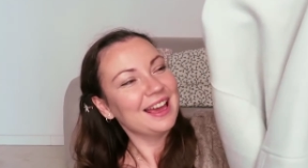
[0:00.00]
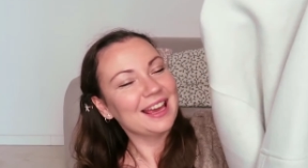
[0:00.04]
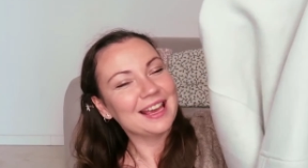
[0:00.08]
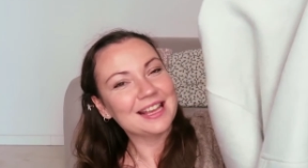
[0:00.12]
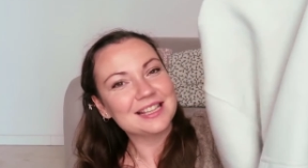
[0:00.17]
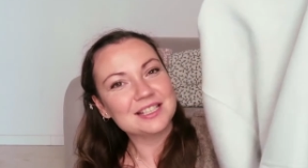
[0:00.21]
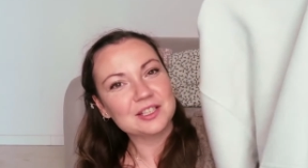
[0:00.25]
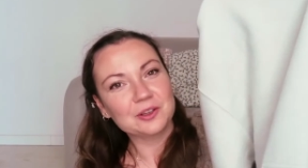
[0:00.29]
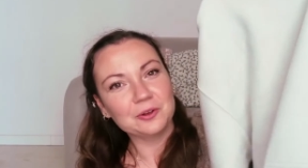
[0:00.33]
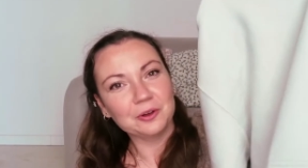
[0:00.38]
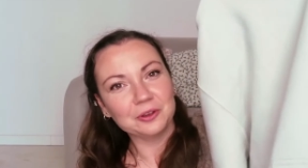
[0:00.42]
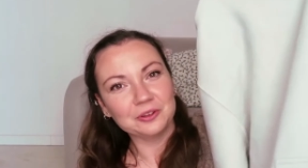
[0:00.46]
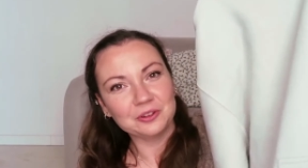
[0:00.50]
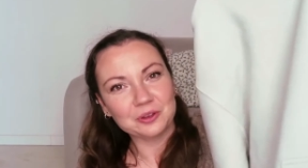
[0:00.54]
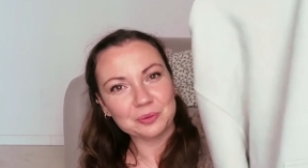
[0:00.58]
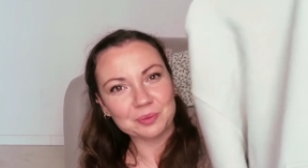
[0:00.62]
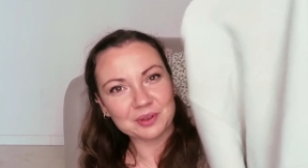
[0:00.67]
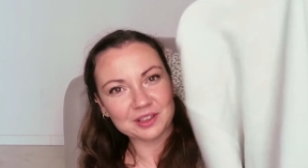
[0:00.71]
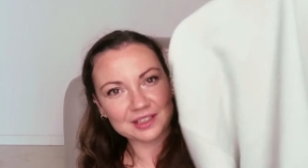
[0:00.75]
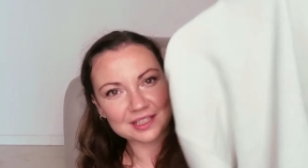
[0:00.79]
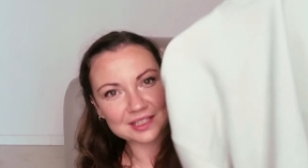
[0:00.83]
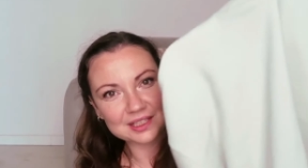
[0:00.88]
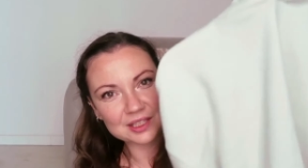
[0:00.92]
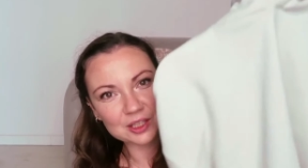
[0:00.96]
It's going to
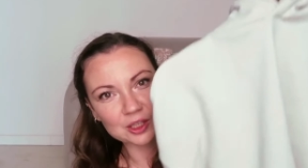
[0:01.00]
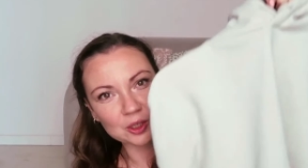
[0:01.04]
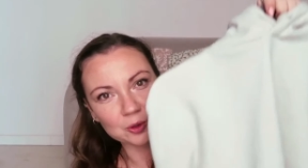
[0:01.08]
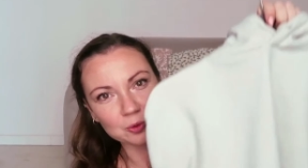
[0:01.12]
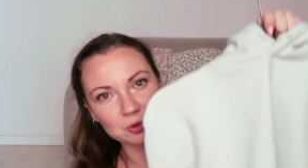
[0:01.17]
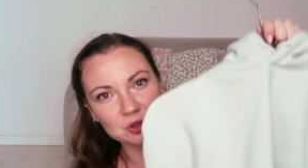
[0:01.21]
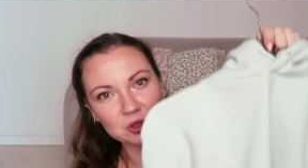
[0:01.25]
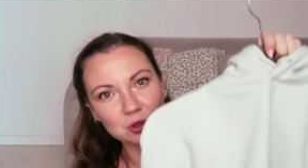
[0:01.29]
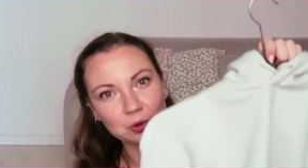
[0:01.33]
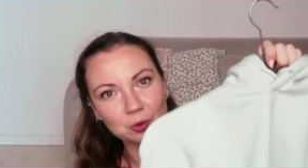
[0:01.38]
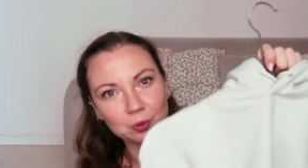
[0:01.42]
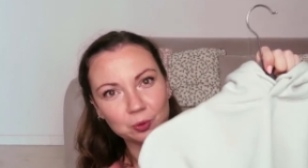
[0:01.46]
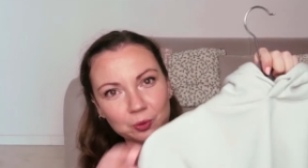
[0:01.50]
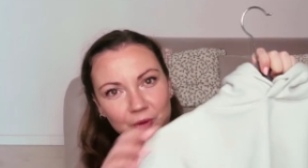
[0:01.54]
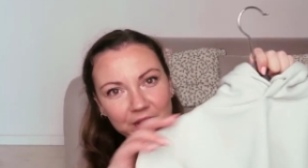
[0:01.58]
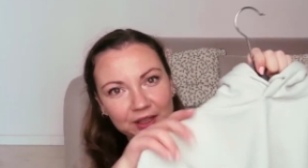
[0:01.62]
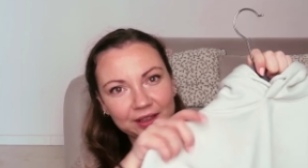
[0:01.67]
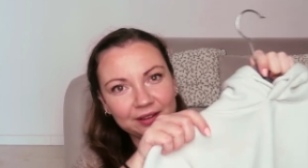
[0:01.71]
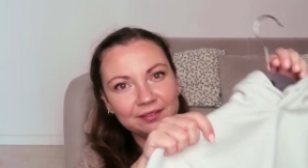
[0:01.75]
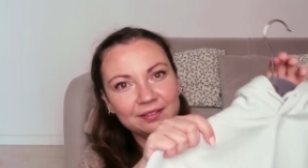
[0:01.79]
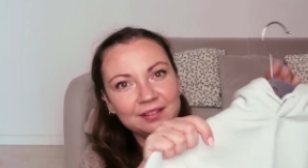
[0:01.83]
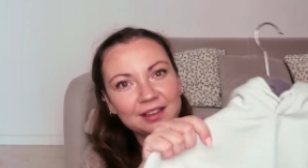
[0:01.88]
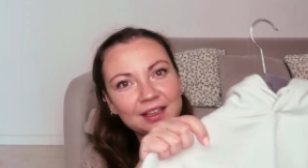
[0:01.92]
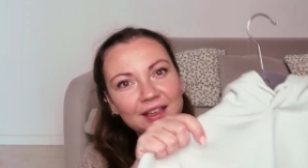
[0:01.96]
be this huge
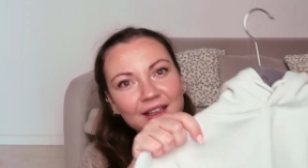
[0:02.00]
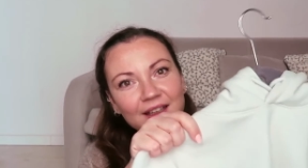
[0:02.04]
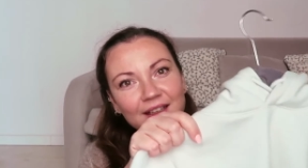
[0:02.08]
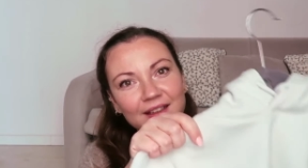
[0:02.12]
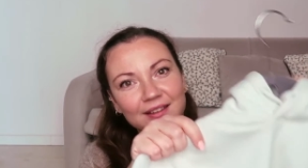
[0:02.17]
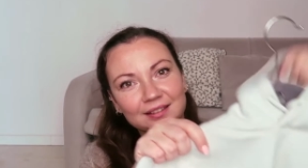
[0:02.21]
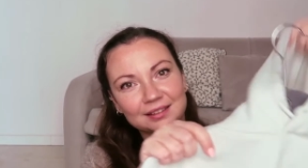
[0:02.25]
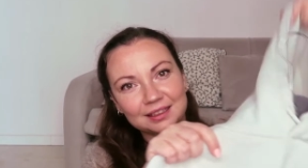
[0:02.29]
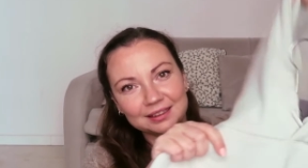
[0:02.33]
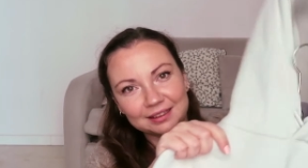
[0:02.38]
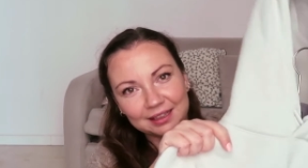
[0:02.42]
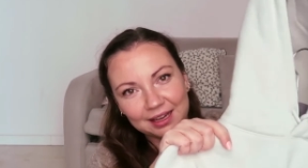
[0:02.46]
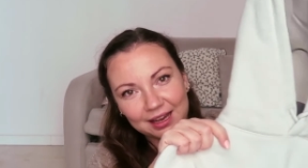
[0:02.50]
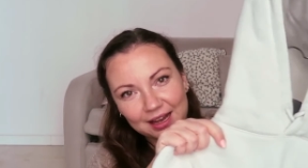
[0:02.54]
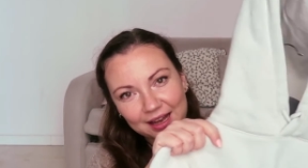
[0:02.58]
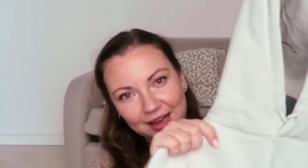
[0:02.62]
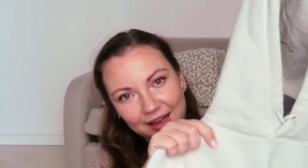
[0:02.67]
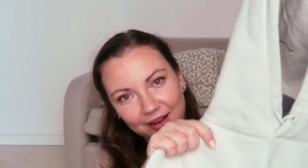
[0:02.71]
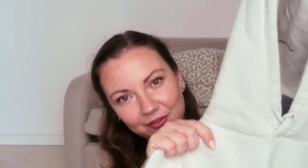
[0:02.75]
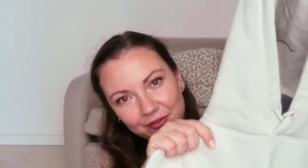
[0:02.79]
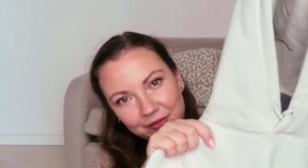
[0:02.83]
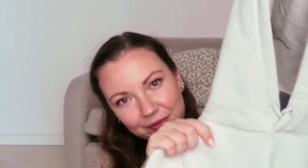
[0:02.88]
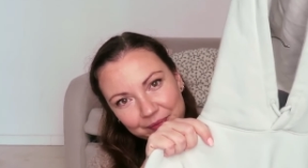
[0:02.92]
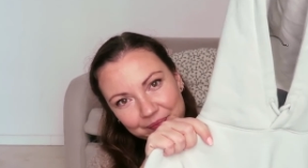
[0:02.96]
hoodie that they
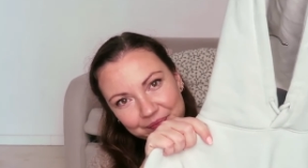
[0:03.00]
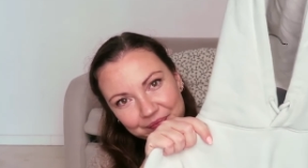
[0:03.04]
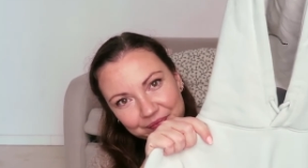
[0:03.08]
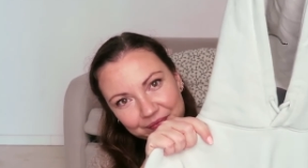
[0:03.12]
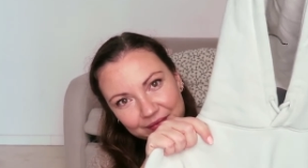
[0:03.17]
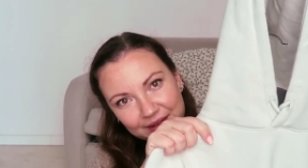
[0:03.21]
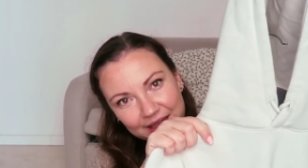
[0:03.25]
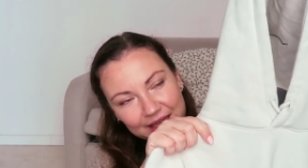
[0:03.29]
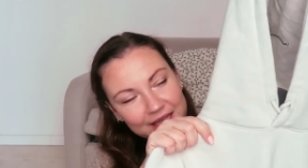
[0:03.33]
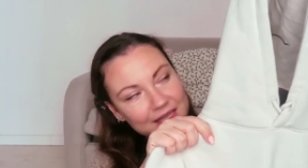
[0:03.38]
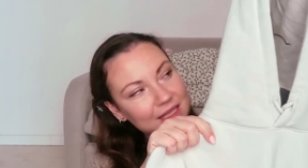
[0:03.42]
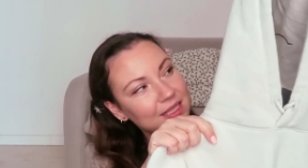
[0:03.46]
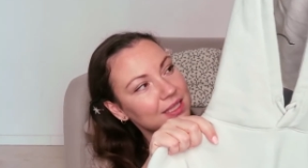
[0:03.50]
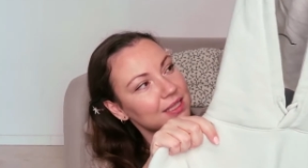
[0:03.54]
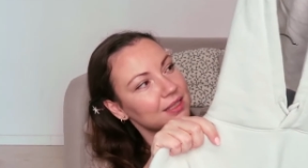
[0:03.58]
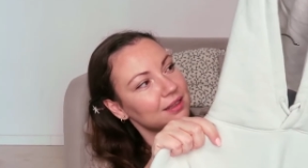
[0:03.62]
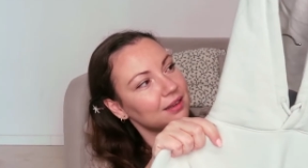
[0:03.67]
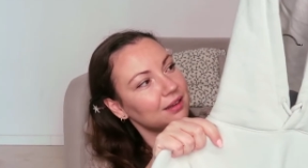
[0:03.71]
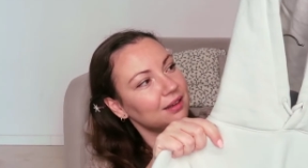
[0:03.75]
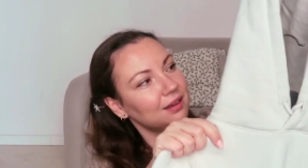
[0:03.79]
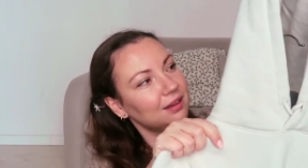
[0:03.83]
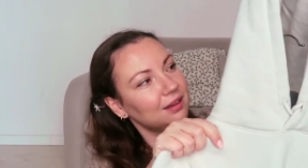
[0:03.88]
have. It's